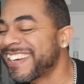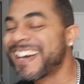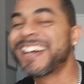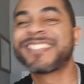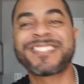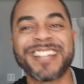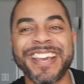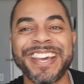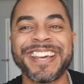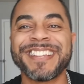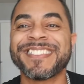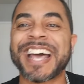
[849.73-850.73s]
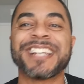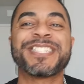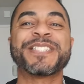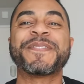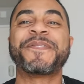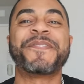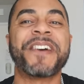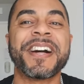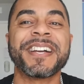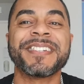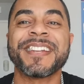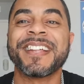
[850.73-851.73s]
See, like just
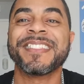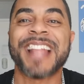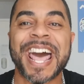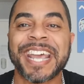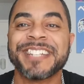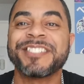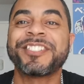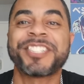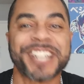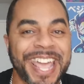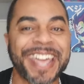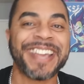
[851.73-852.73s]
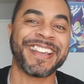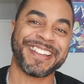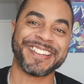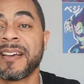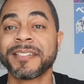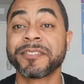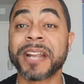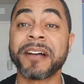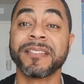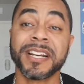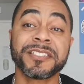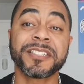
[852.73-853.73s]
fun, light shade. So now
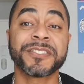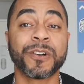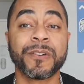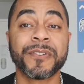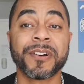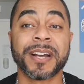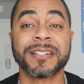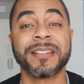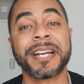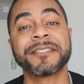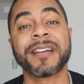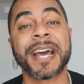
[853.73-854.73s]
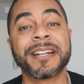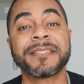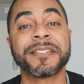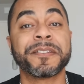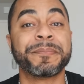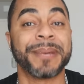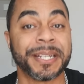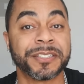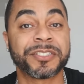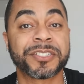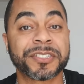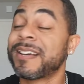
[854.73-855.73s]
lunch is over and the ladies are headed to the
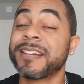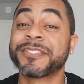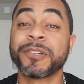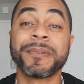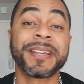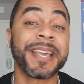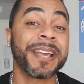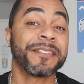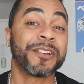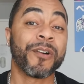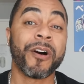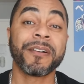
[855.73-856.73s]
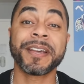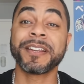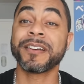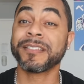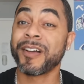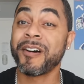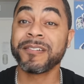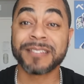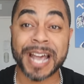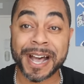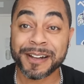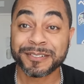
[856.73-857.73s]
beach. So again, they're all getting along
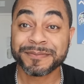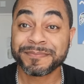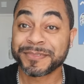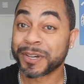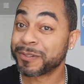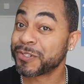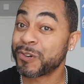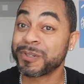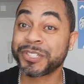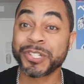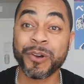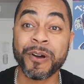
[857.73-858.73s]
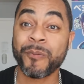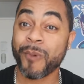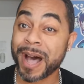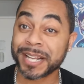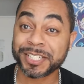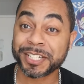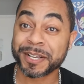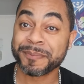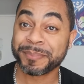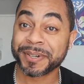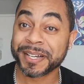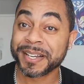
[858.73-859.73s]
now. Don't know what show I'm watching,
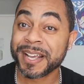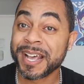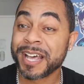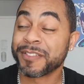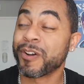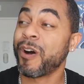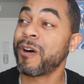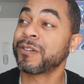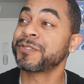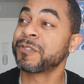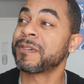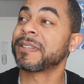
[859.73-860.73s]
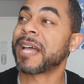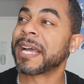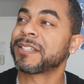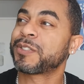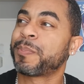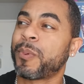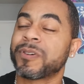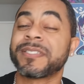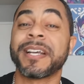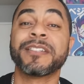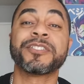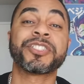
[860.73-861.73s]
but they're all doing like Sports
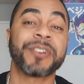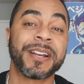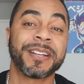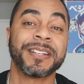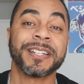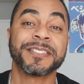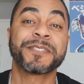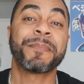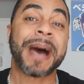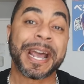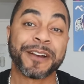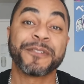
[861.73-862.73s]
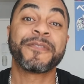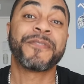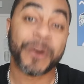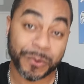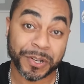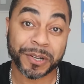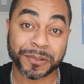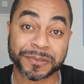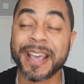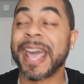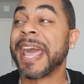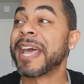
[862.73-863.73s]
Illustrated inspired
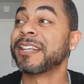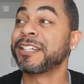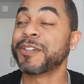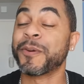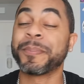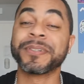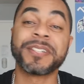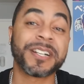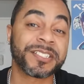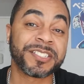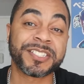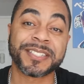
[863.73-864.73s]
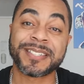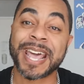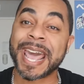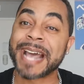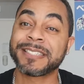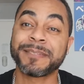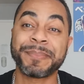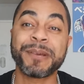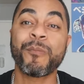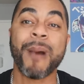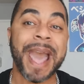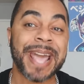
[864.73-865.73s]
photos. And you know, production just had to be
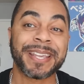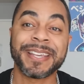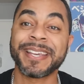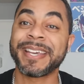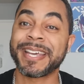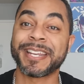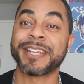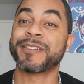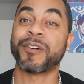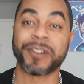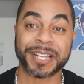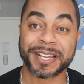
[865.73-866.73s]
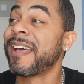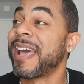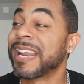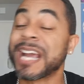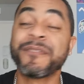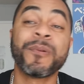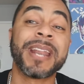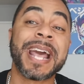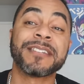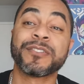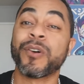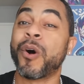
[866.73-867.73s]
wacky and get in on it. And everyone
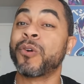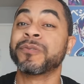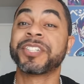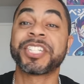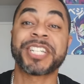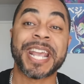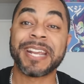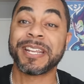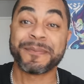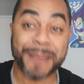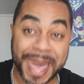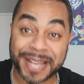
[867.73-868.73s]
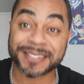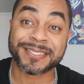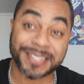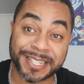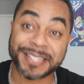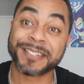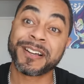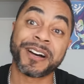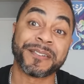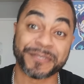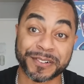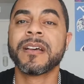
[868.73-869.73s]
has their own shady magazine
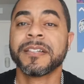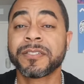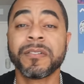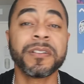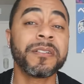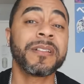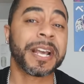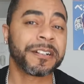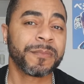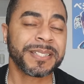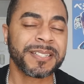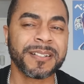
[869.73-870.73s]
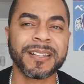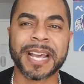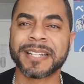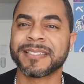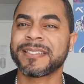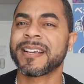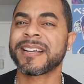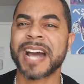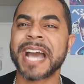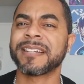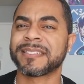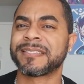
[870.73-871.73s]
cover. So a little later, we see the ladies
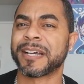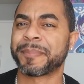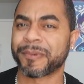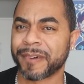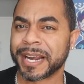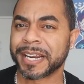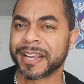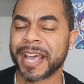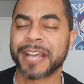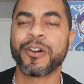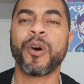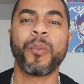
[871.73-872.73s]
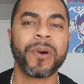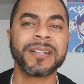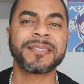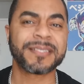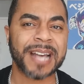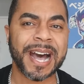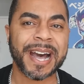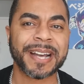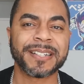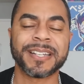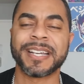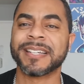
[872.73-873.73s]
kind of separated. And on one
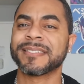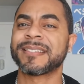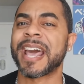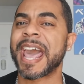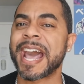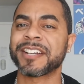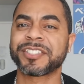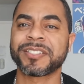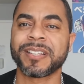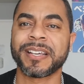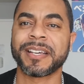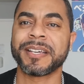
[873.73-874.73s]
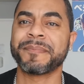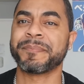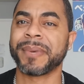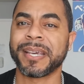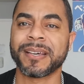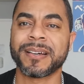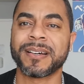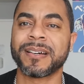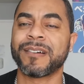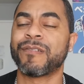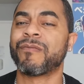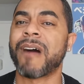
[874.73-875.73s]
side is Ashley,
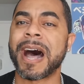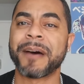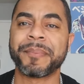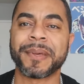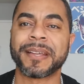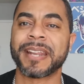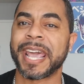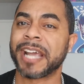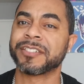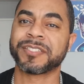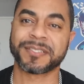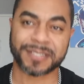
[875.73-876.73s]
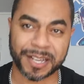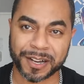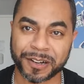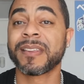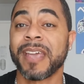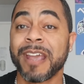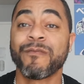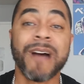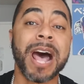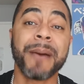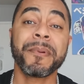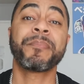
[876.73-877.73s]
Mia, Robin, and Giselle. And
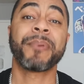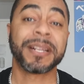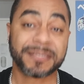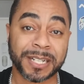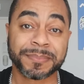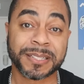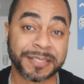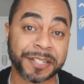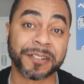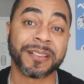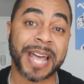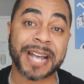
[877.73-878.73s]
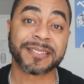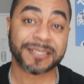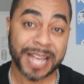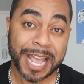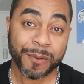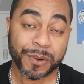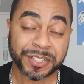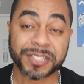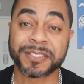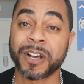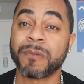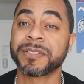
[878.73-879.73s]
Robin brings up the dinner last night where
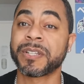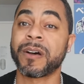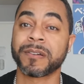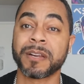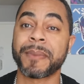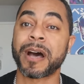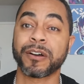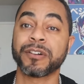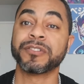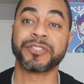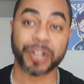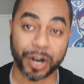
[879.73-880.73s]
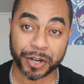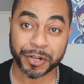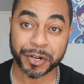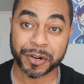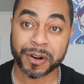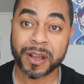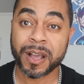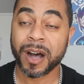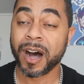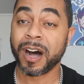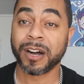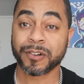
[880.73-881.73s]
Giselle was talking about her daughter
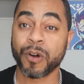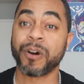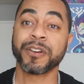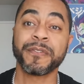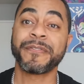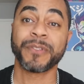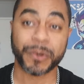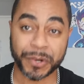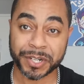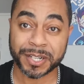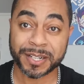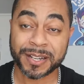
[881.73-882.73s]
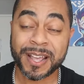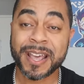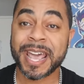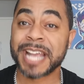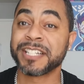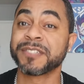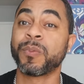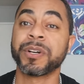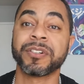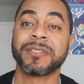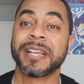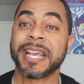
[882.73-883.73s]
going to Florida and just
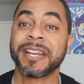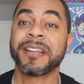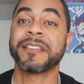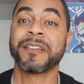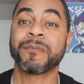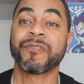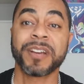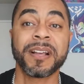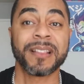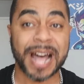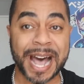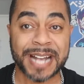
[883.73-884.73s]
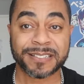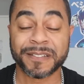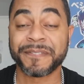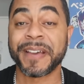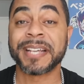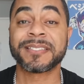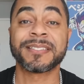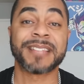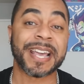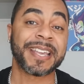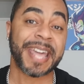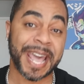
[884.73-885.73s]
wondering, did any of them realize the faces
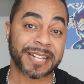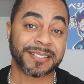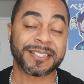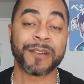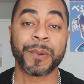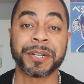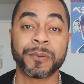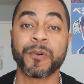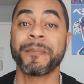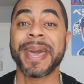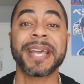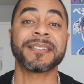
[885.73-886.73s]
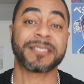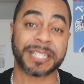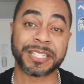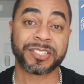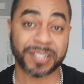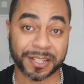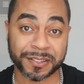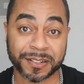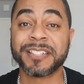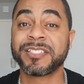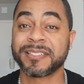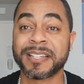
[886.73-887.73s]
that Candace and Wendy were making to each other?
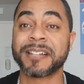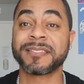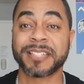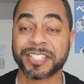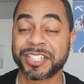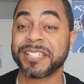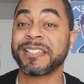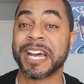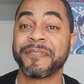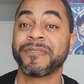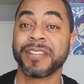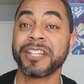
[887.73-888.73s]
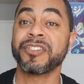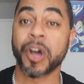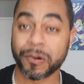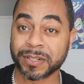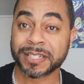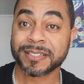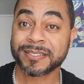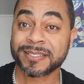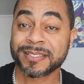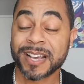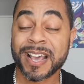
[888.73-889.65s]
Giselle says she definitely noticed.